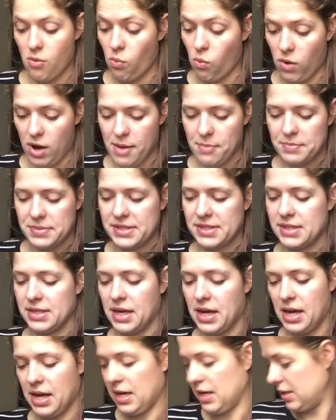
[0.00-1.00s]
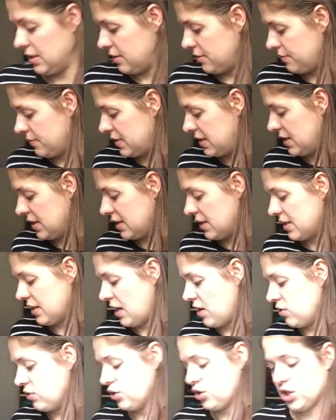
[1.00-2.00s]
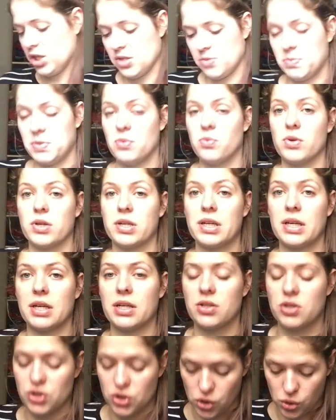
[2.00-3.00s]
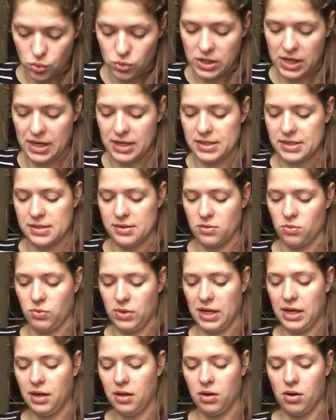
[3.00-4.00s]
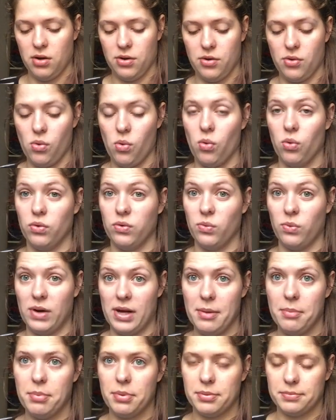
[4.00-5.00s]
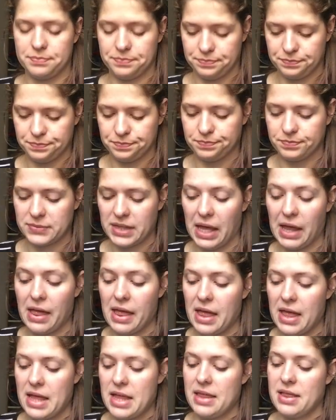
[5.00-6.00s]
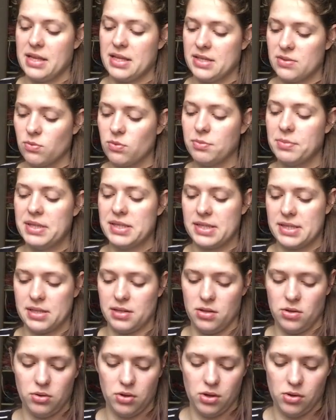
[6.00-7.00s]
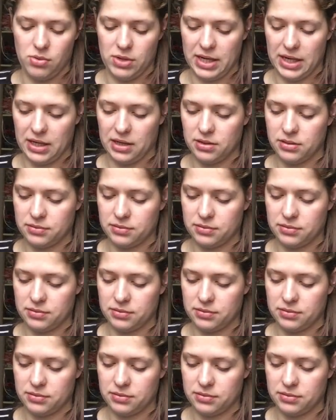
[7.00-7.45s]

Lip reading: WIPs, and since I'll just be working 2 days a week on an old WIP, this will be slow going.